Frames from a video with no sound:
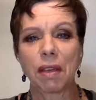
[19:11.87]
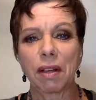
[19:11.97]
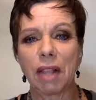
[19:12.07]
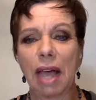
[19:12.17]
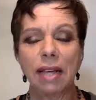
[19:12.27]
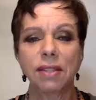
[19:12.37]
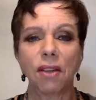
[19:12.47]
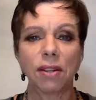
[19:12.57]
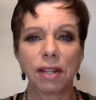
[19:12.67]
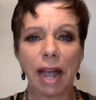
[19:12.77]
class
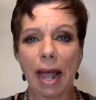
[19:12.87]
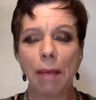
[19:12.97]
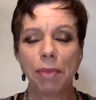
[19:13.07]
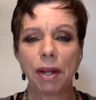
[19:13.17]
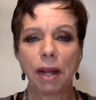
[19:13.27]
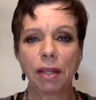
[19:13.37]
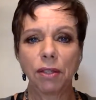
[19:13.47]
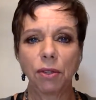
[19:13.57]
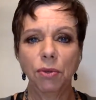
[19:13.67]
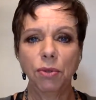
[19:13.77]
on an app that I
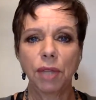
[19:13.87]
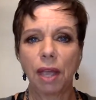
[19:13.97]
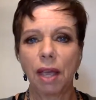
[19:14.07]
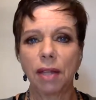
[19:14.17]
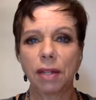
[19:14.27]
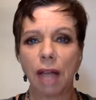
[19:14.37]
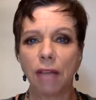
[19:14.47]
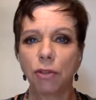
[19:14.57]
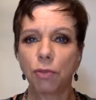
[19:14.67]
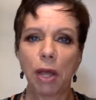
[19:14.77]
use, and I
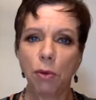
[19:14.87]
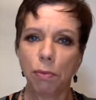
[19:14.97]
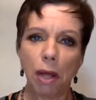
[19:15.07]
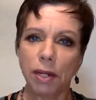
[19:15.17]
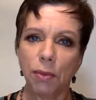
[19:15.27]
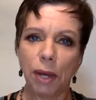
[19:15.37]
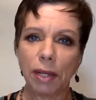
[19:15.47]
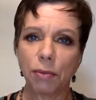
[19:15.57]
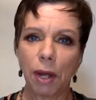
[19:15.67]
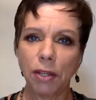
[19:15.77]
use my own body
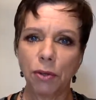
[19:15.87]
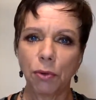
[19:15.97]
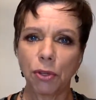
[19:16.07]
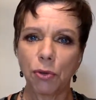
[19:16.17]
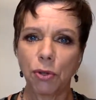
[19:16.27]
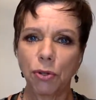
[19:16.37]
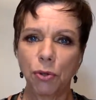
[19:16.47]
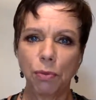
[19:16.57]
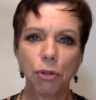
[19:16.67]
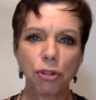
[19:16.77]
weight, right? You can
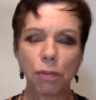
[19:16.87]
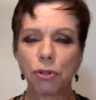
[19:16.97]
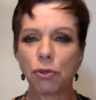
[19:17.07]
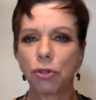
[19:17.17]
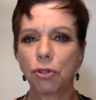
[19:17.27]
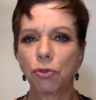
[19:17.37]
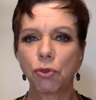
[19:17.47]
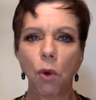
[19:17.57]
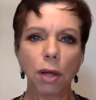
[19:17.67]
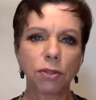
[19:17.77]
do push-ups, you can do
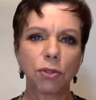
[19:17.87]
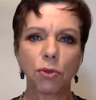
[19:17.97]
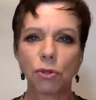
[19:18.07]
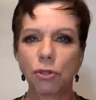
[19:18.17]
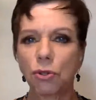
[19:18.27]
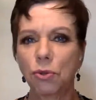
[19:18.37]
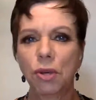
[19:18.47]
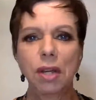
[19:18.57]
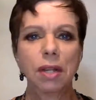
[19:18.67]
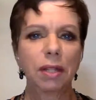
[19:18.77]
squats, you can do
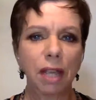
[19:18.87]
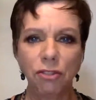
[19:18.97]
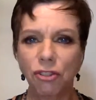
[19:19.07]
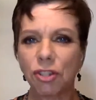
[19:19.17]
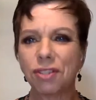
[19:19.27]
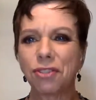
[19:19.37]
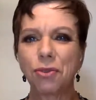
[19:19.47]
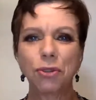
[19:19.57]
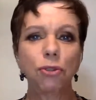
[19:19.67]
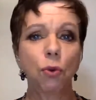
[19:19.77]
lunges, you
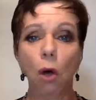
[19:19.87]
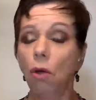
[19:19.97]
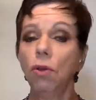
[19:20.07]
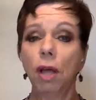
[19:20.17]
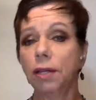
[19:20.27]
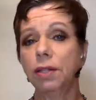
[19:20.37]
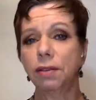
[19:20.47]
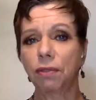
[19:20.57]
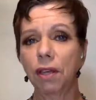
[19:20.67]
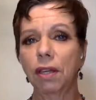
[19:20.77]
can do all kinds
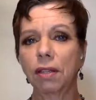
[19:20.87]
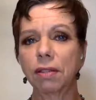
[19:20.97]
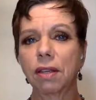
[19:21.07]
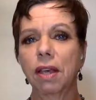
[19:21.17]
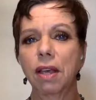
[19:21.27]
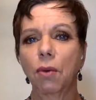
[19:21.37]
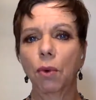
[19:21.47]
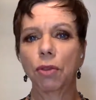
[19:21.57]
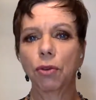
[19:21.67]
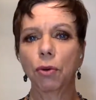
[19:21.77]
of things
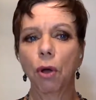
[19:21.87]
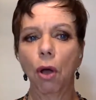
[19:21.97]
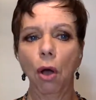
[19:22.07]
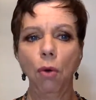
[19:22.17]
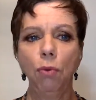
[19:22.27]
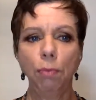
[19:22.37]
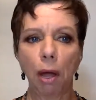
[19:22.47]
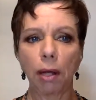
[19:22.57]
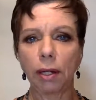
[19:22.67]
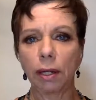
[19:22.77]
with your own
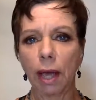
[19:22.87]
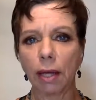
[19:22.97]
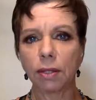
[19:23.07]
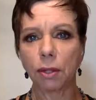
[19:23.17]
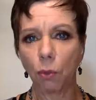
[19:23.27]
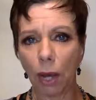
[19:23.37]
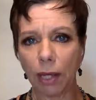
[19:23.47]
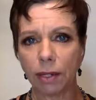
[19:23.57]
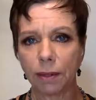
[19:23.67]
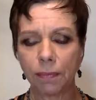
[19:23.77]
body as the
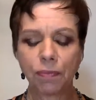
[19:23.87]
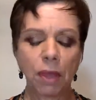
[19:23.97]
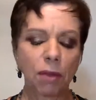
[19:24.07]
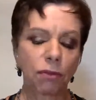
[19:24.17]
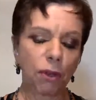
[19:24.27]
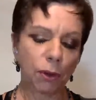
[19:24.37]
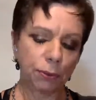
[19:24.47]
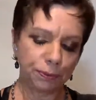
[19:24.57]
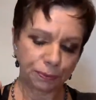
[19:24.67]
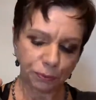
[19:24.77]
weight. So